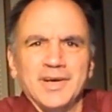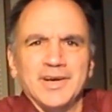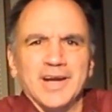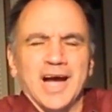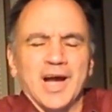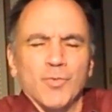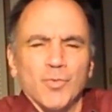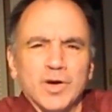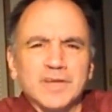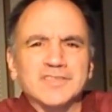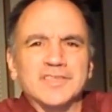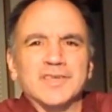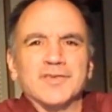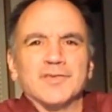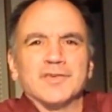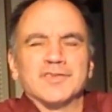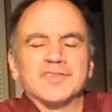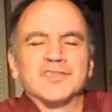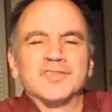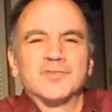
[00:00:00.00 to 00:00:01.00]
I
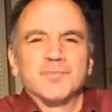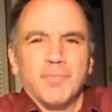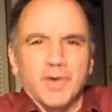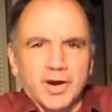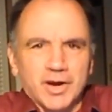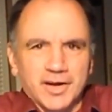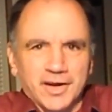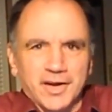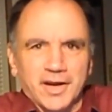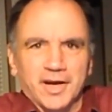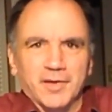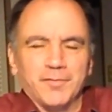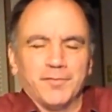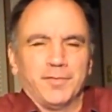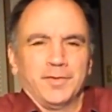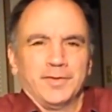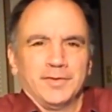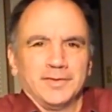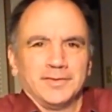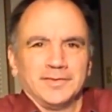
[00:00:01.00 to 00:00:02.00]
wasn't smart
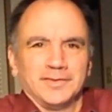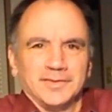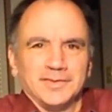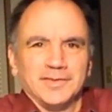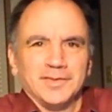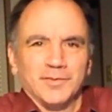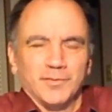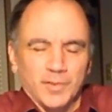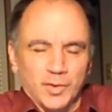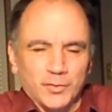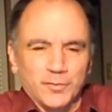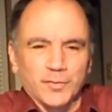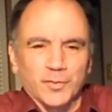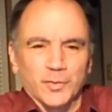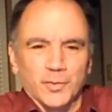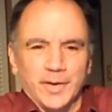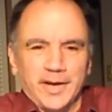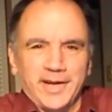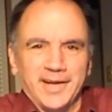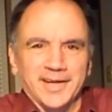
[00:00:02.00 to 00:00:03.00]
enough to vote for
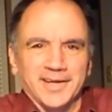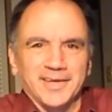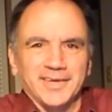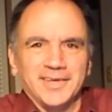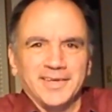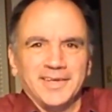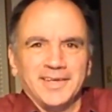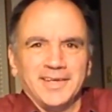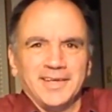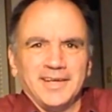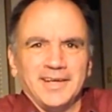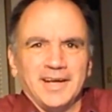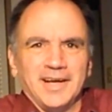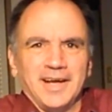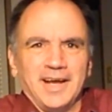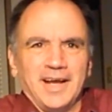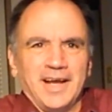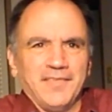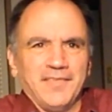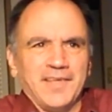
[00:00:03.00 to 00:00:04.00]
Reagan.
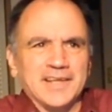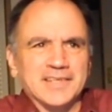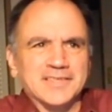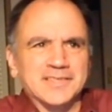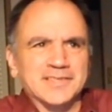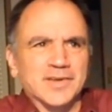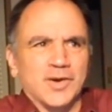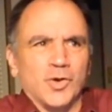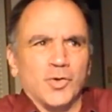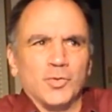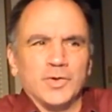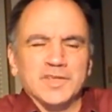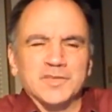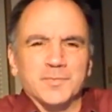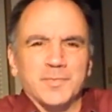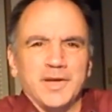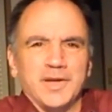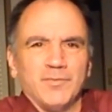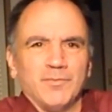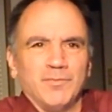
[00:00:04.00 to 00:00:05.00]
And that's always
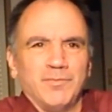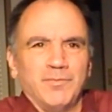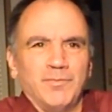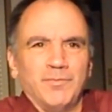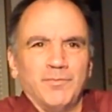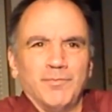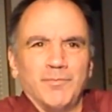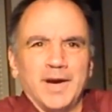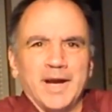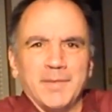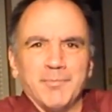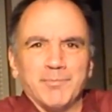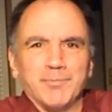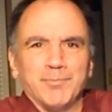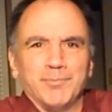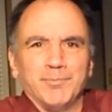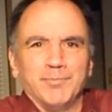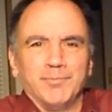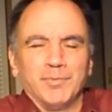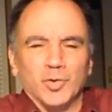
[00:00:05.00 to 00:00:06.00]
been my
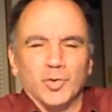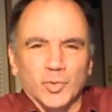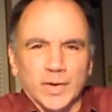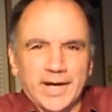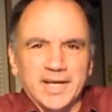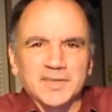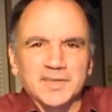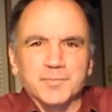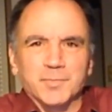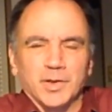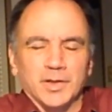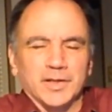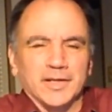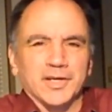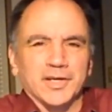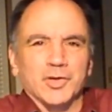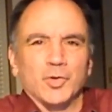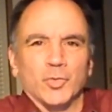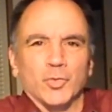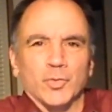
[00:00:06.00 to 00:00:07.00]
greatest
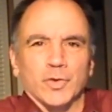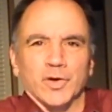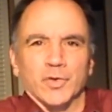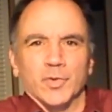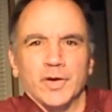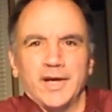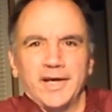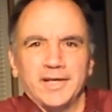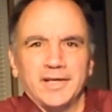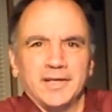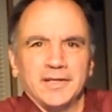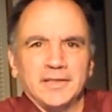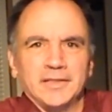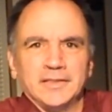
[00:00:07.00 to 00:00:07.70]
political regret.